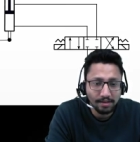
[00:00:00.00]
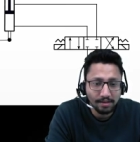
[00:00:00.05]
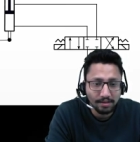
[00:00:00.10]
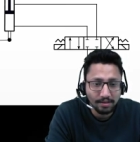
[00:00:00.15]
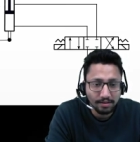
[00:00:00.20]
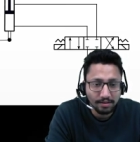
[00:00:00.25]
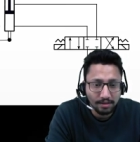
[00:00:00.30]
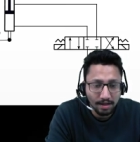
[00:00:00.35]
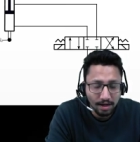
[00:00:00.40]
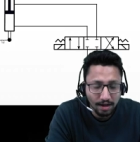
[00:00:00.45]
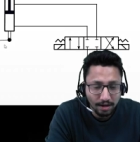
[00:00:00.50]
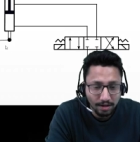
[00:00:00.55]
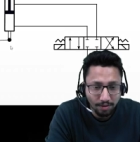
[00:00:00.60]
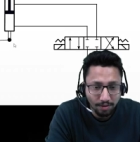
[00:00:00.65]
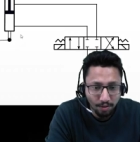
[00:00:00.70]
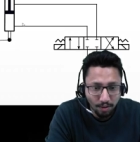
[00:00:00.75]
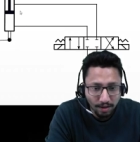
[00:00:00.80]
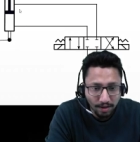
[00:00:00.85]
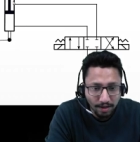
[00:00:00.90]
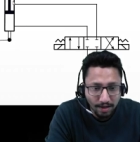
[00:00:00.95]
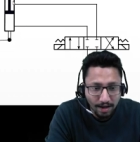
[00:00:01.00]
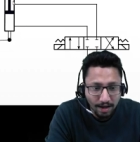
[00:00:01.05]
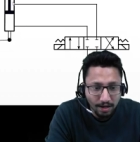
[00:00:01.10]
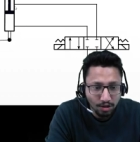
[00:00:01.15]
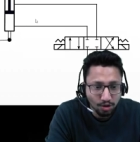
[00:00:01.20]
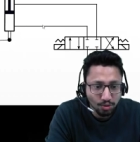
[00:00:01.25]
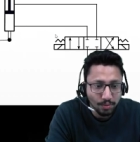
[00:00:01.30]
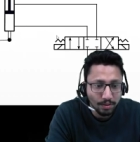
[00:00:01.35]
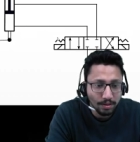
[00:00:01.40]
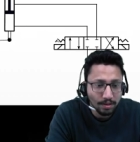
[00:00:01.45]
this hydraulic
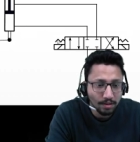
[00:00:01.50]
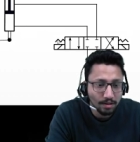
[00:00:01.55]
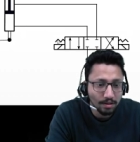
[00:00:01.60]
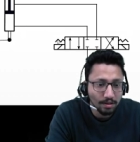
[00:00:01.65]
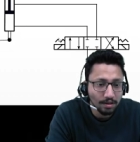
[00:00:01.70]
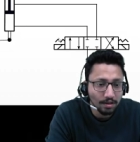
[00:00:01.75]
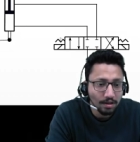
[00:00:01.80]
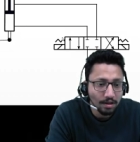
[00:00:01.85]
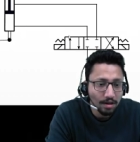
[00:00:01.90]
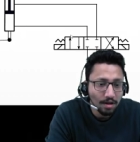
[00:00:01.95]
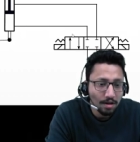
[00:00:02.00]
actuator,